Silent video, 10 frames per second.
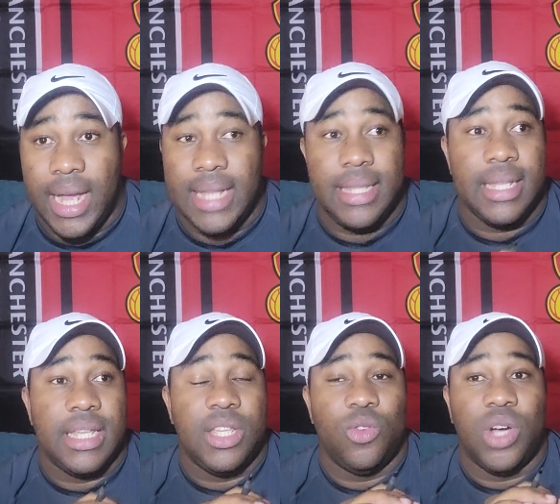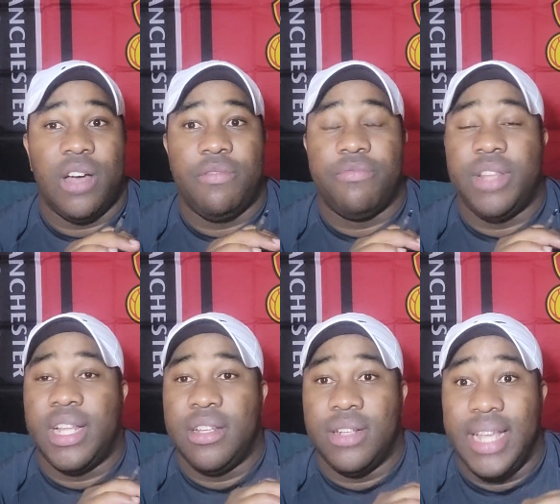I think you have
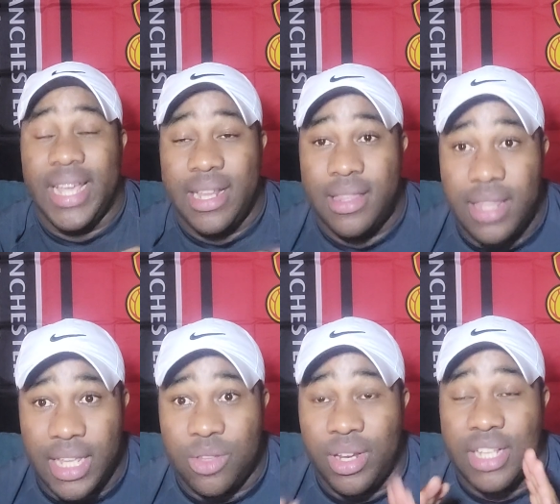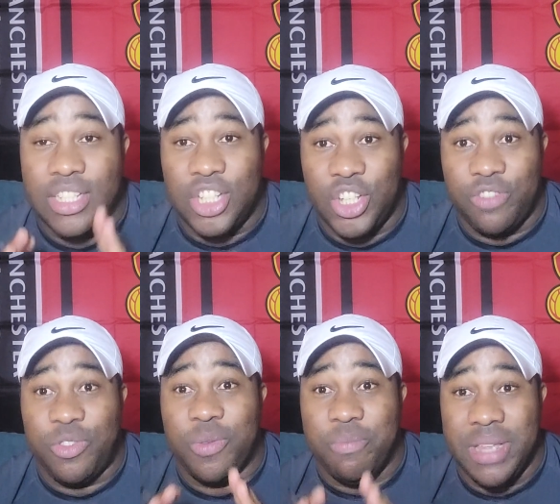not done anything to
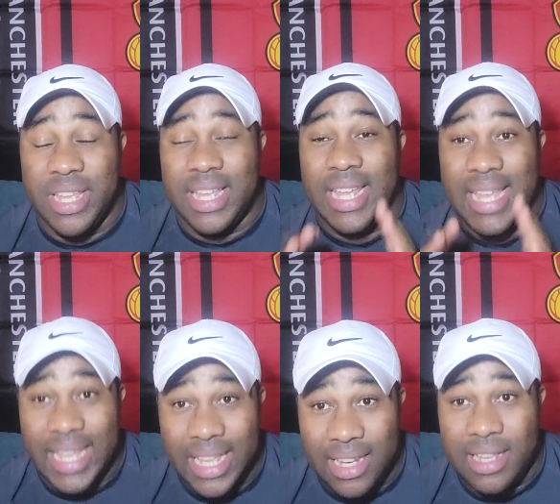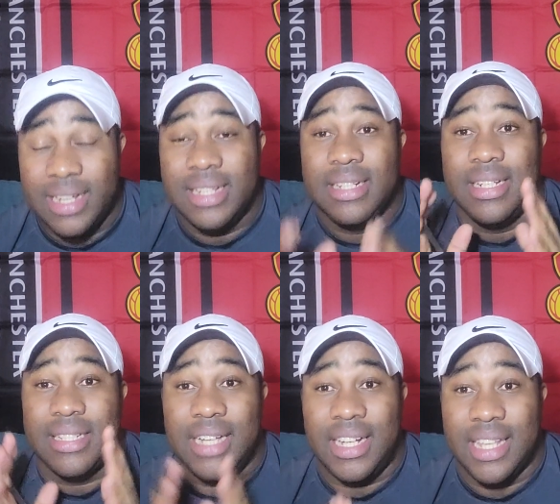deserve to be in the
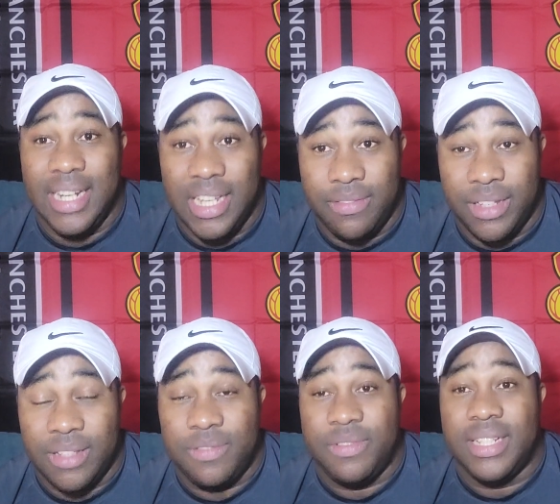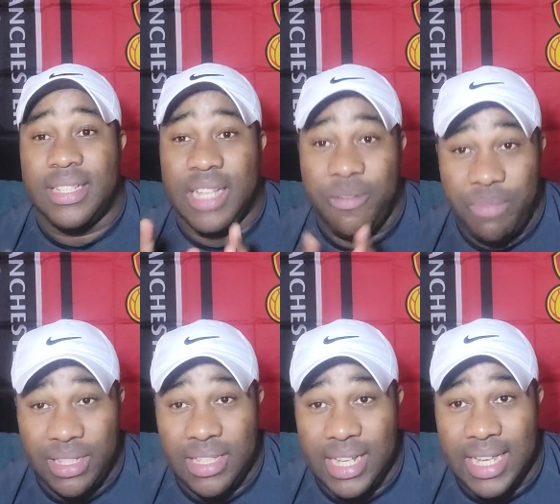starting 11 in the
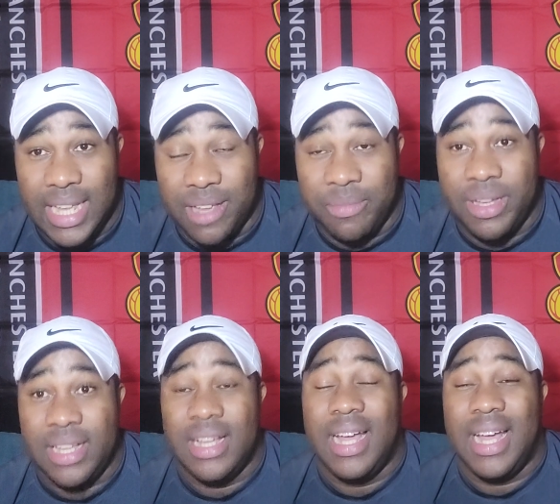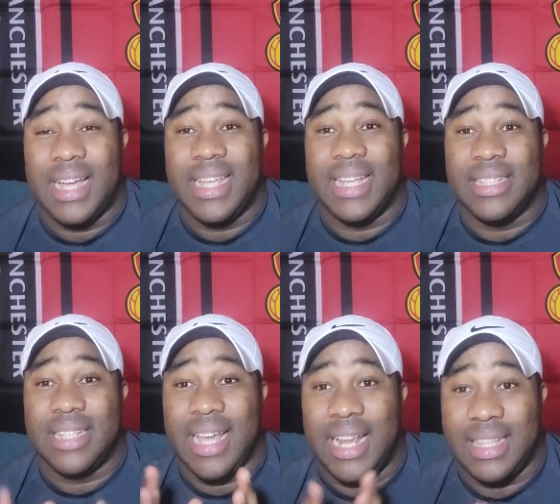Champions League game
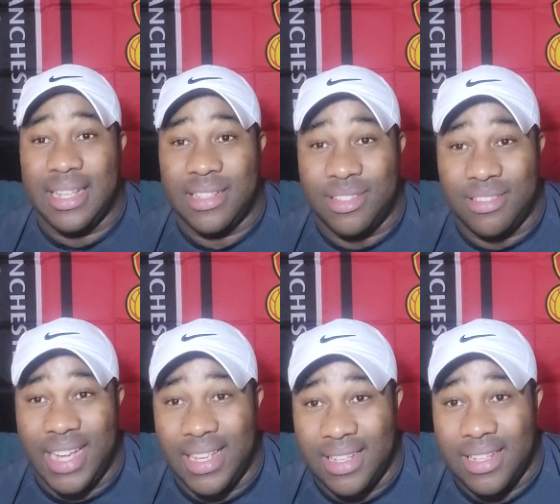against Galatasaray.